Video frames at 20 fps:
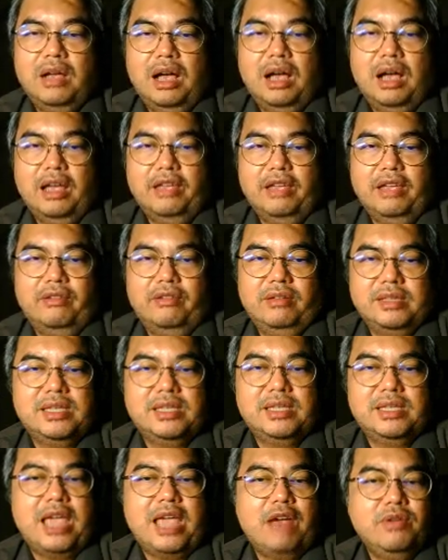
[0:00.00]
it is
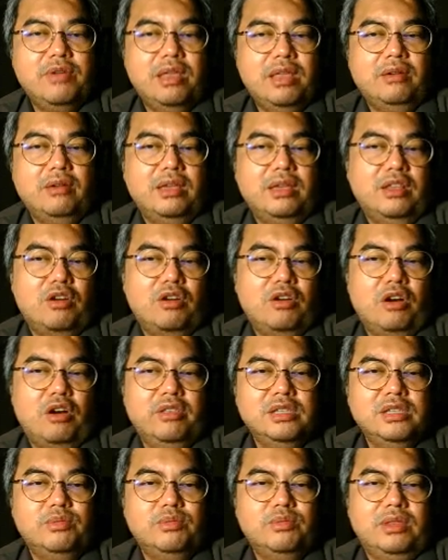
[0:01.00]
carried out in
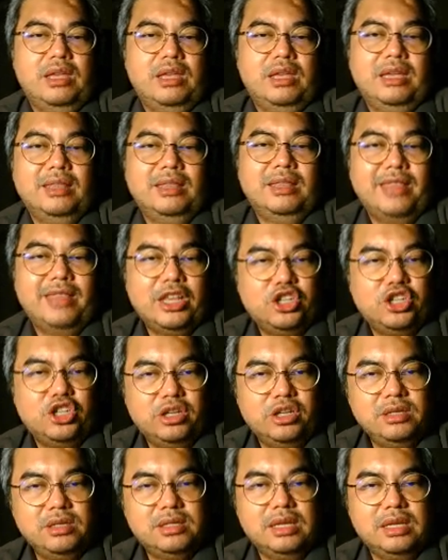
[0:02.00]
accordance with their
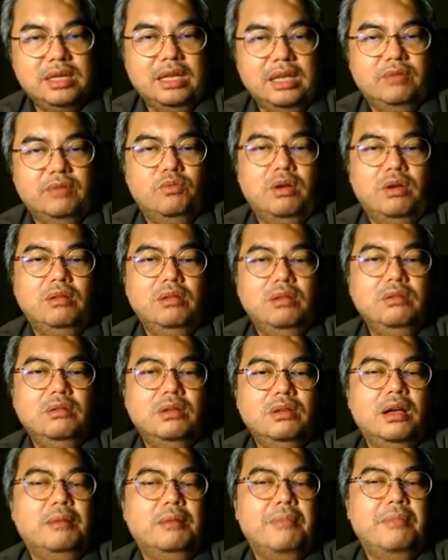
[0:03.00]
intentions, it will
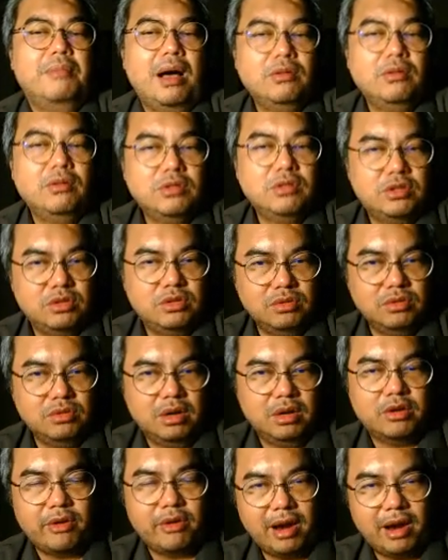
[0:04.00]
amount to a
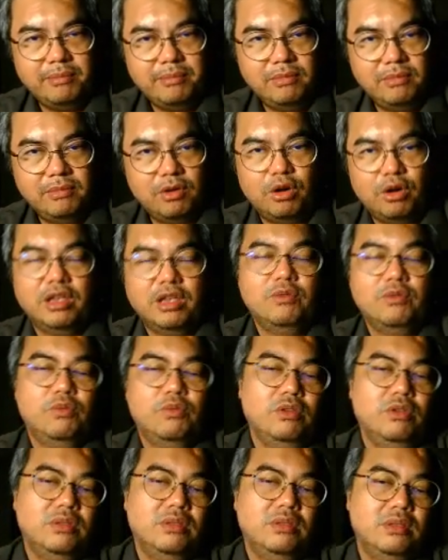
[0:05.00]
crime, or it
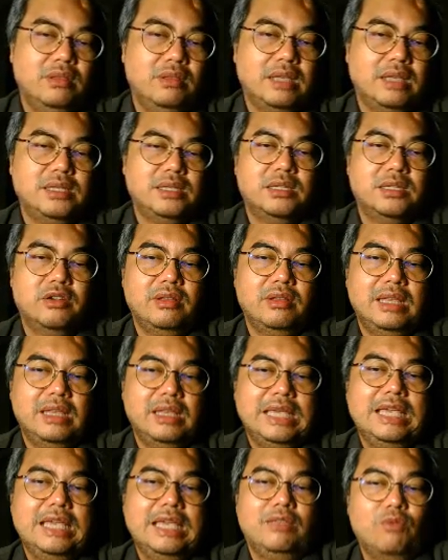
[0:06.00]
would
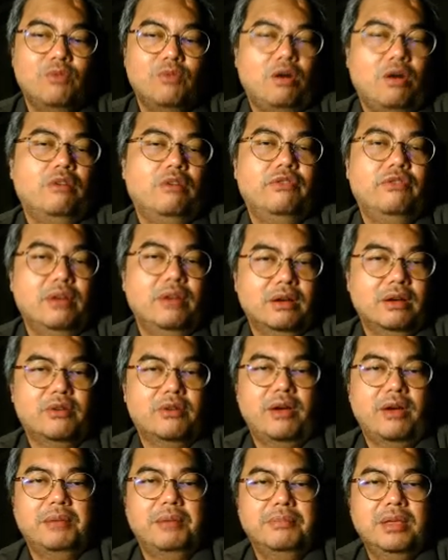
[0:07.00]
necessarily involve a
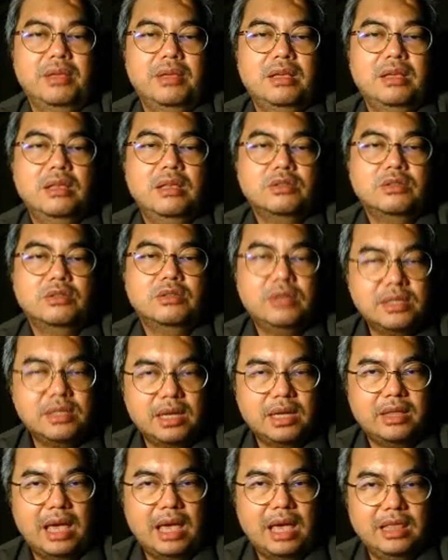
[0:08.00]
crime. So these are
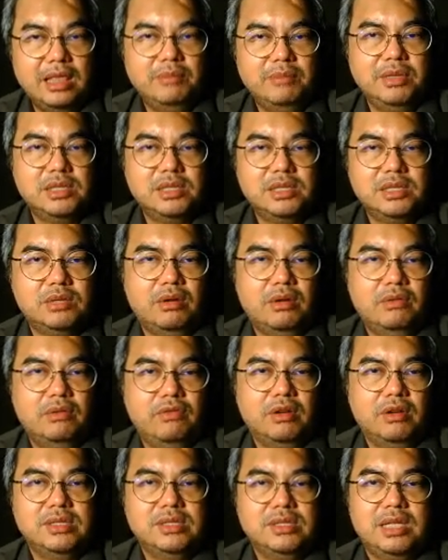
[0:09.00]
the elements
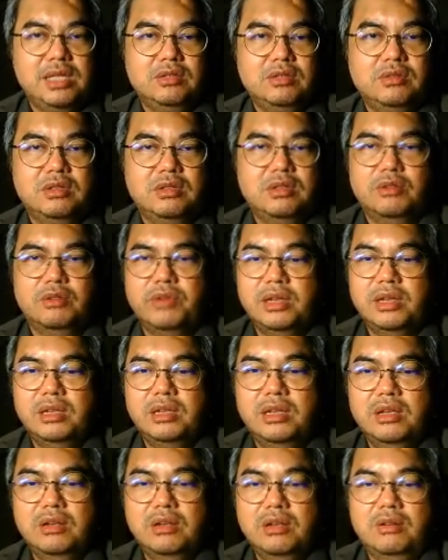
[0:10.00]
for statutory
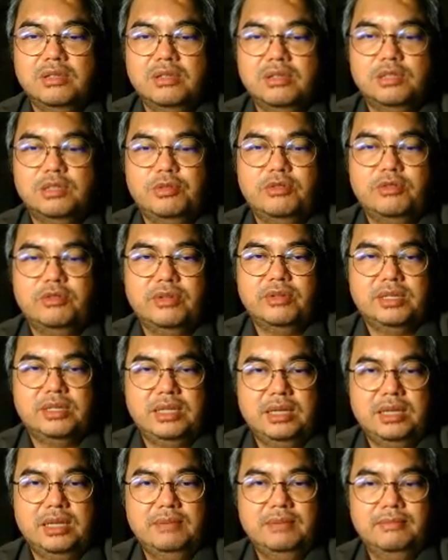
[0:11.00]

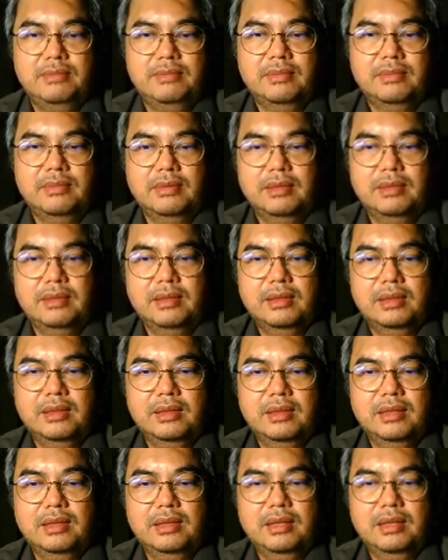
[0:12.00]
conspiracy
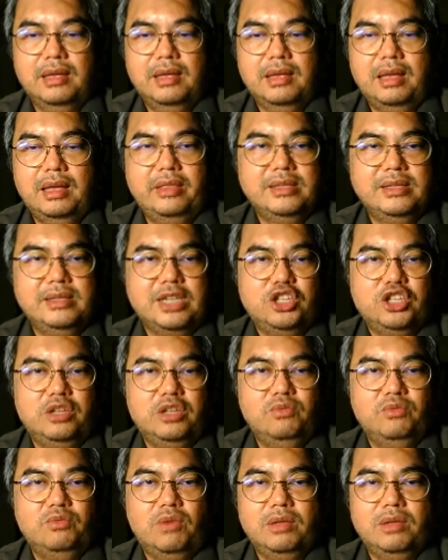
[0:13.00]
under
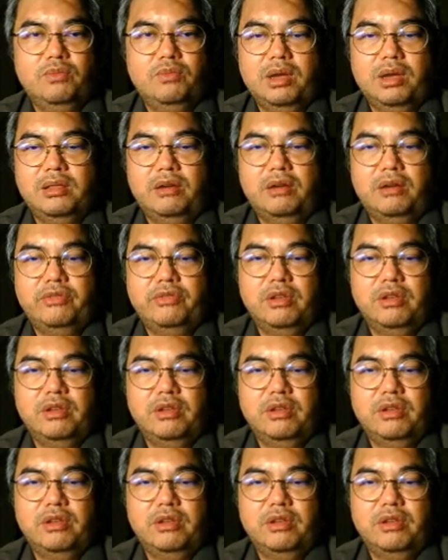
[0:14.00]
Section 1.1 of the